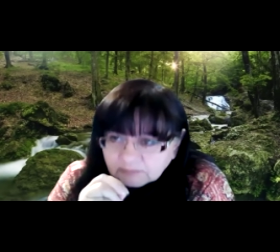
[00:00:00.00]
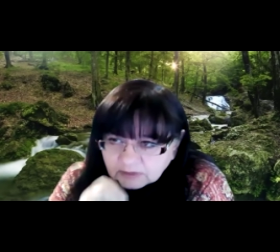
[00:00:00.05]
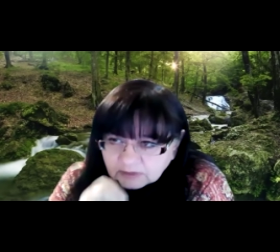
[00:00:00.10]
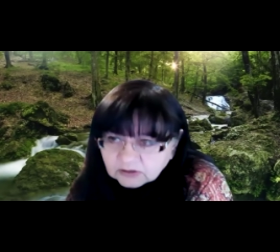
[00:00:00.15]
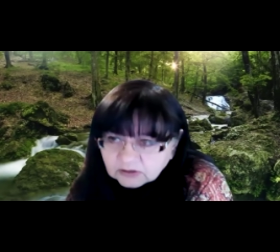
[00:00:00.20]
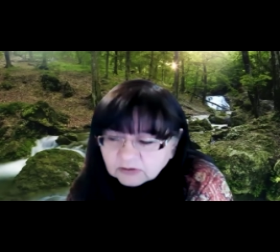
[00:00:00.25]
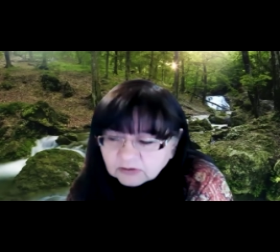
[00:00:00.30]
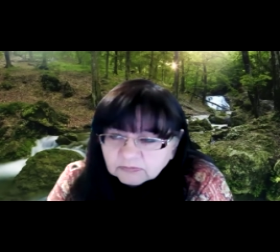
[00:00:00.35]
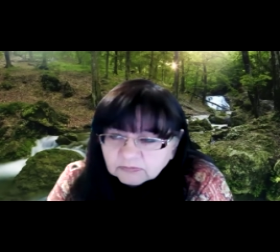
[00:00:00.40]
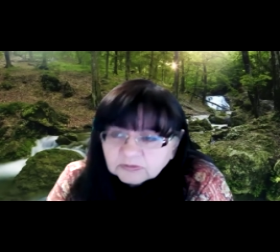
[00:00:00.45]

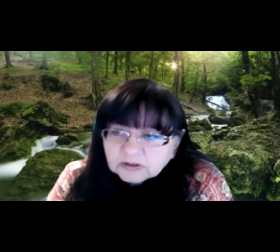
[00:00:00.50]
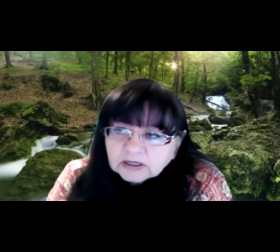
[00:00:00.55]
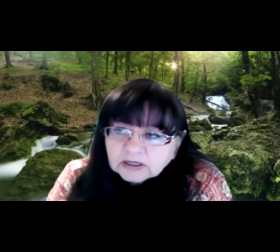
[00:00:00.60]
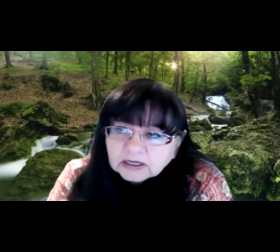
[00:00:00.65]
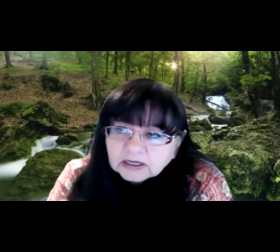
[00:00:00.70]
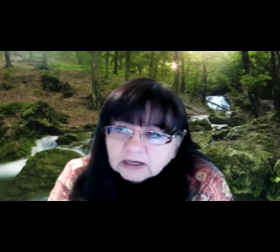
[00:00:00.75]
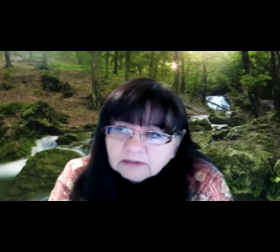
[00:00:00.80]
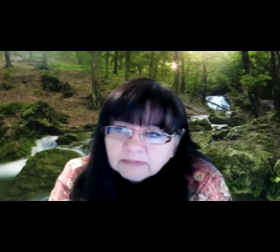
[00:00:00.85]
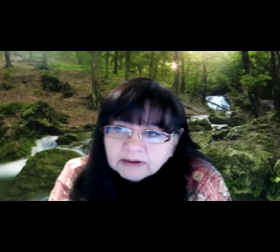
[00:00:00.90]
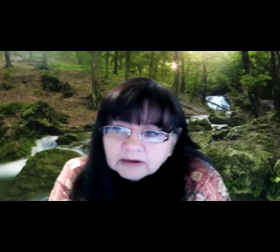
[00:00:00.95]
you know,
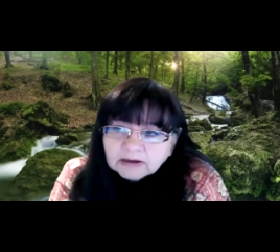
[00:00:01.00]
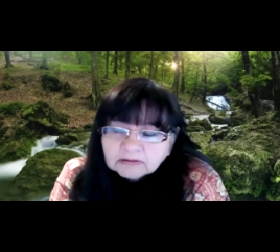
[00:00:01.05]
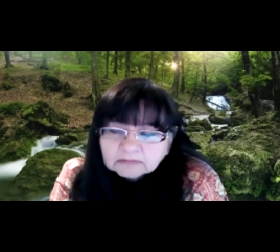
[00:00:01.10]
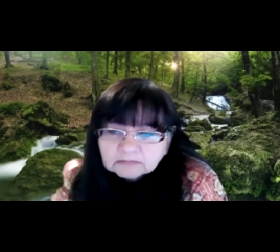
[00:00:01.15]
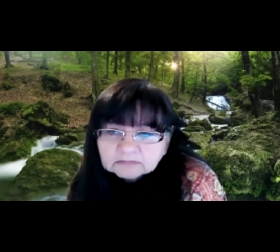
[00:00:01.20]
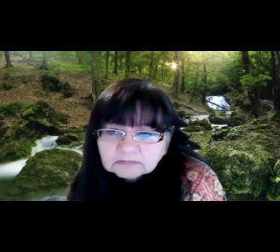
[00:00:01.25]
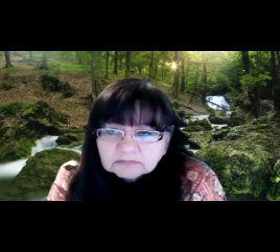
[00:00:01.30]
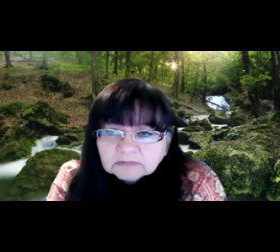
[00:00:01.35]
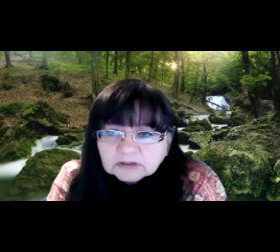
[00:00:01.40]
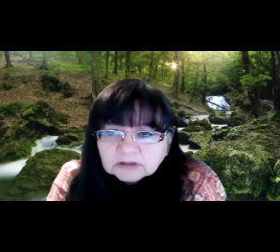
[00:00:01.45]

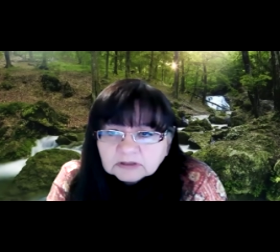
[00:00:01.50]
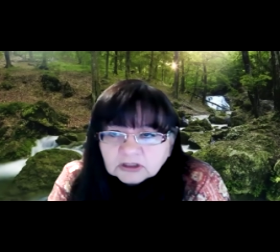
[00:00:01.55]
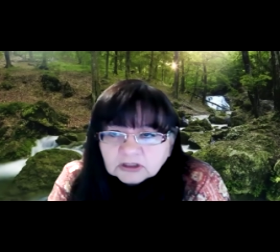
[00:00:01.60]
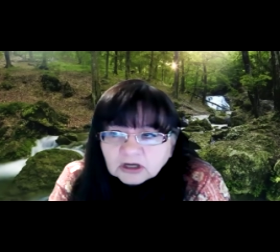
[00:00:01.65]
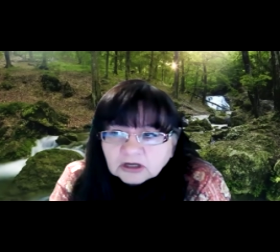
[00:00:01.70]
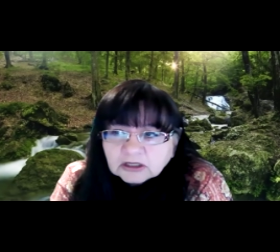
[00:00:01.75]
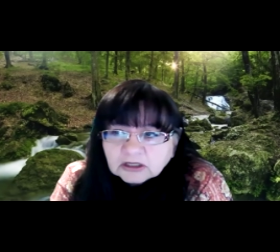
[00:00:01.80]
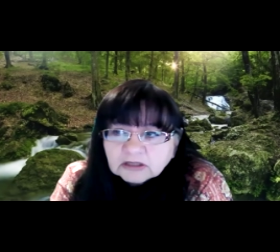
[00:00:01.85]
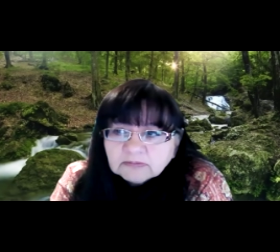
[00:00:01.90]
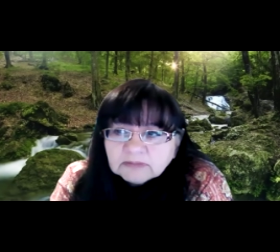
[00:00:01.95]
about the
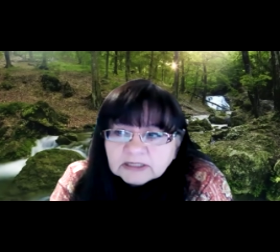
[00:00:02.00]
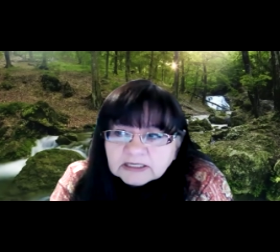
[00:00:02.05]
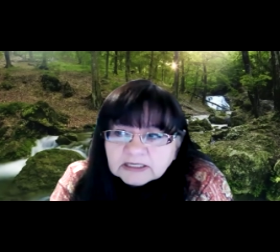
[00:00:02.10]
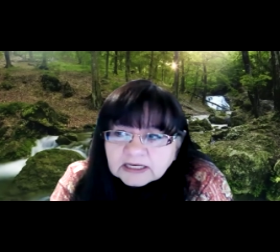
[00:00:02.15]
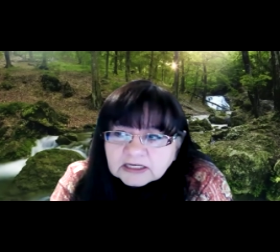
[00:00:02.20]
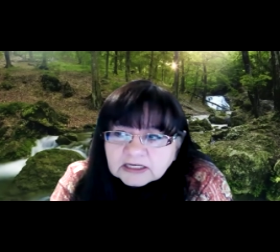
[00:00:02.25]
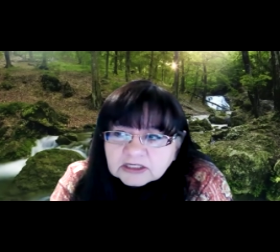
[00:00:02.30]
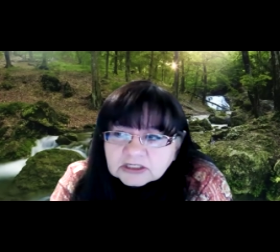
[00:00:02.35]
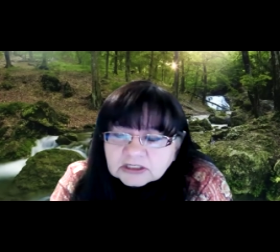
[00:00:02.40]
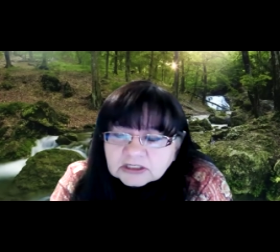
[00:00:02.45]

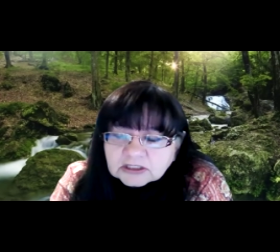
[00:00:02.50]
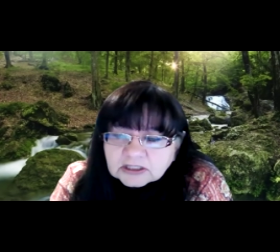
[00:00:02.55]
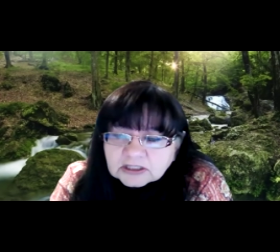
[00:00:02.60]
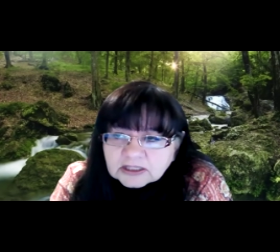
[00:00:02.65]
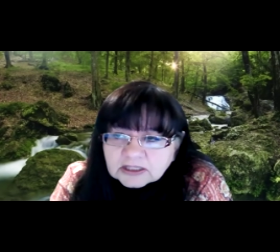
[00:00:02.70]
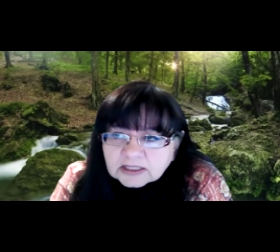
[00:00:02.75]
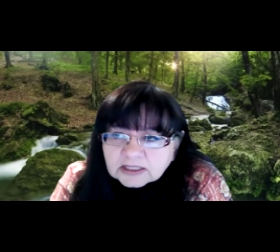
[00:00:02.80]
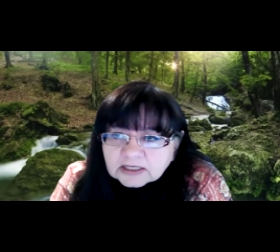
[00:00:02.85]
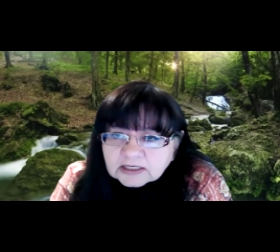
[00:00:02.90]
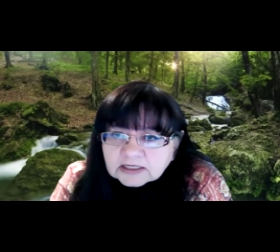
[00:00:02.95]

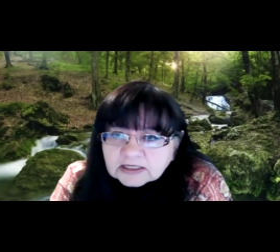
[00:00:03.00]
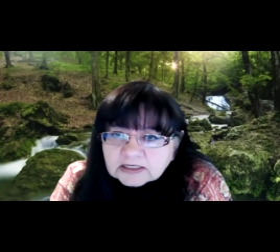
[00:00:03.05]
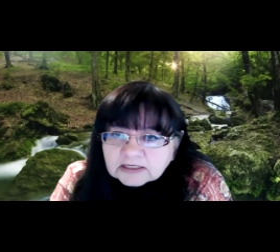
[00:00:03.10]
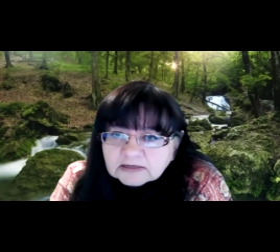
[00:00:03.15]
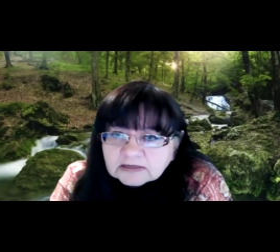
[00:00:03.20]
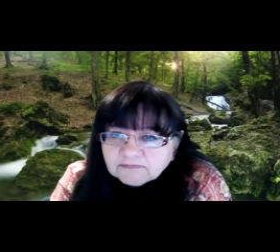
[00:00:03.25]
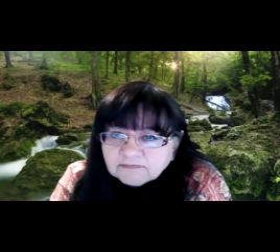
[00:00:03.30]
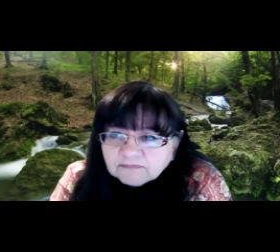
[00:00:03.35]
documentation that